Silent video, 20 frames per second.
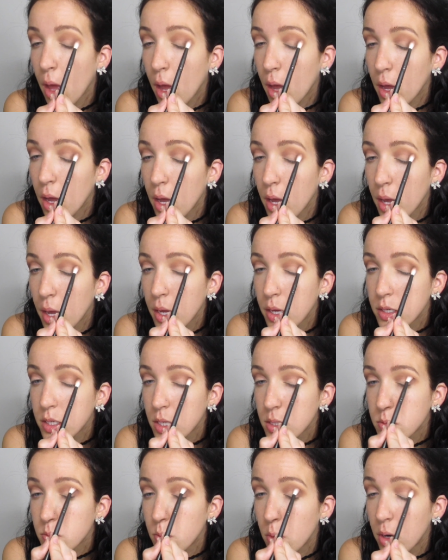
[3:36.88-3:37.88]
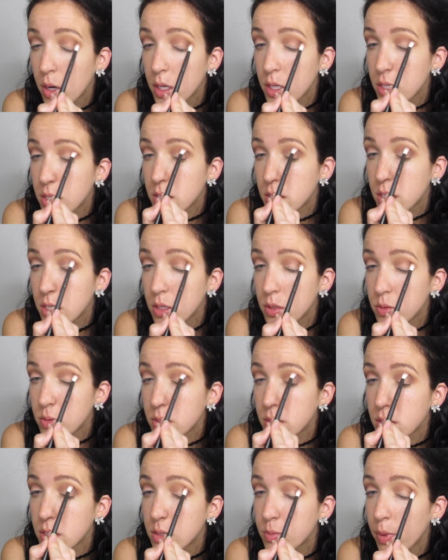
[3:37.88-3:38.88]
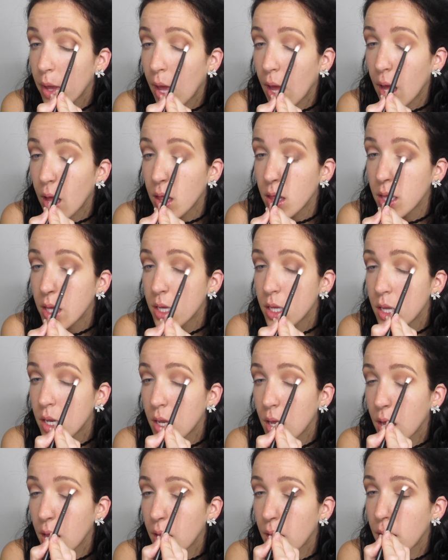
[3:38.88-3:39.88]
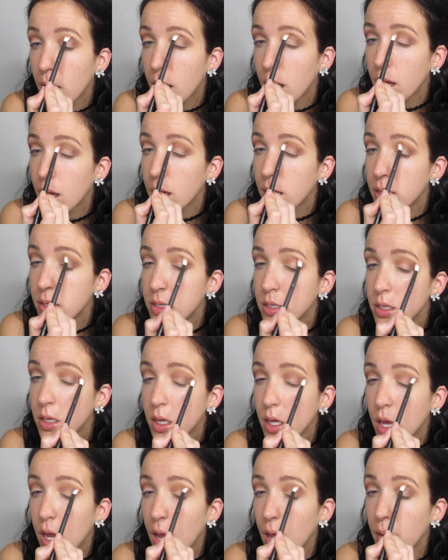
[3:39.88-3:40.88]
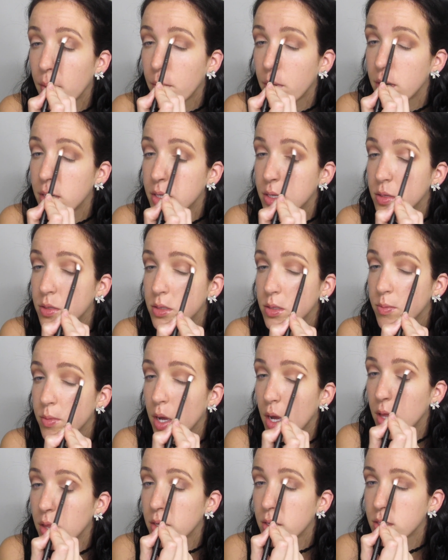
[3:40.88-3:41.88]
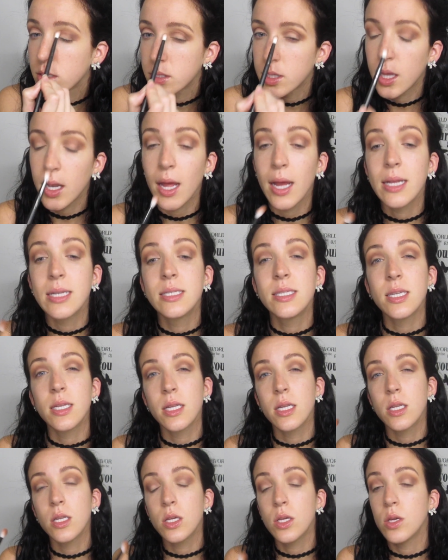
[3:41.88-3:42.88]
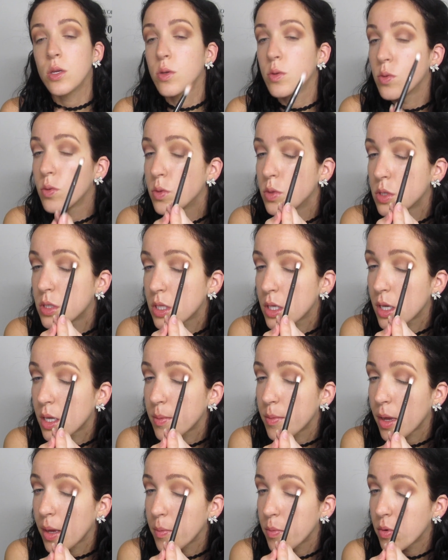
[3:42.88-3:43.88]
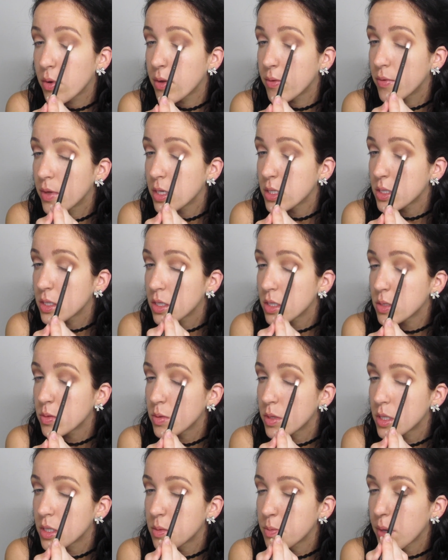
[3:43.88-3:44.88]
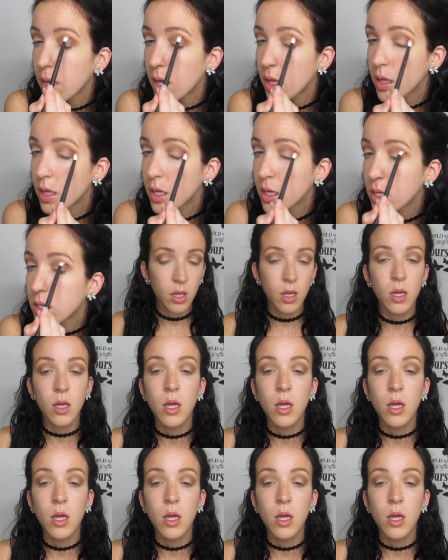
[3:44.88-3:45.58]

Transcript: I just wanted to use this palette, and I wanted to use some colors that I didn't use in my previous looks with this palette.